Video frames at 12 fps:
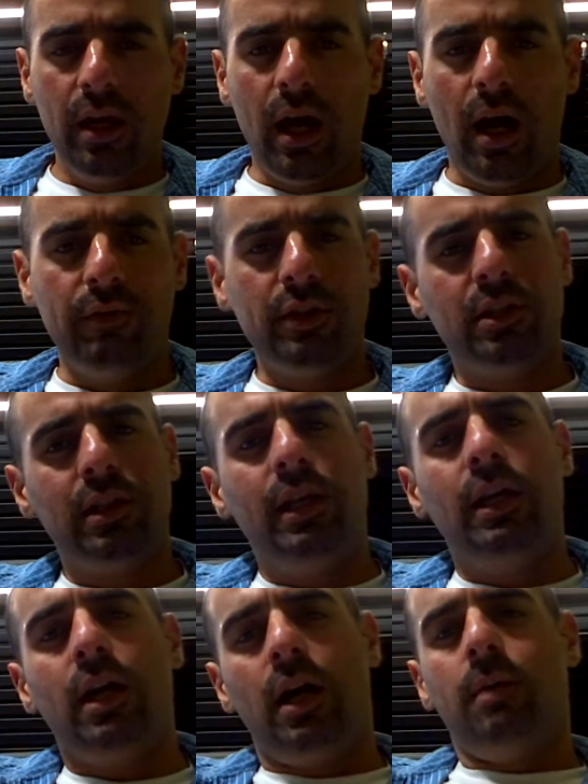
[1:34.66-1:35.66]

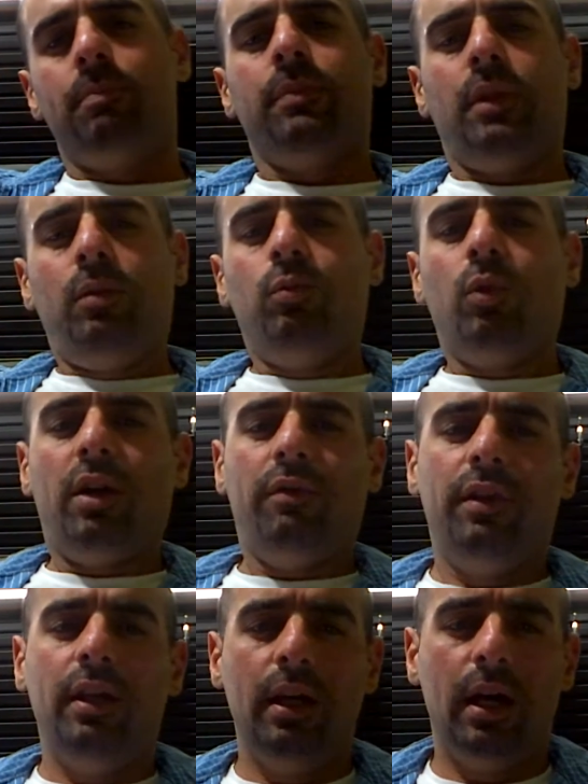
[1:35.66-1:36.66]
Obviously, one of
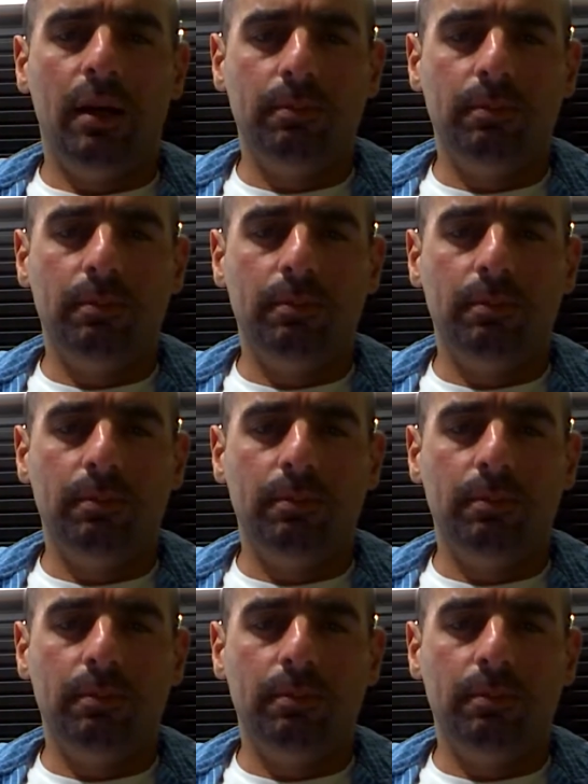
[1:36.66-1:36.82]
the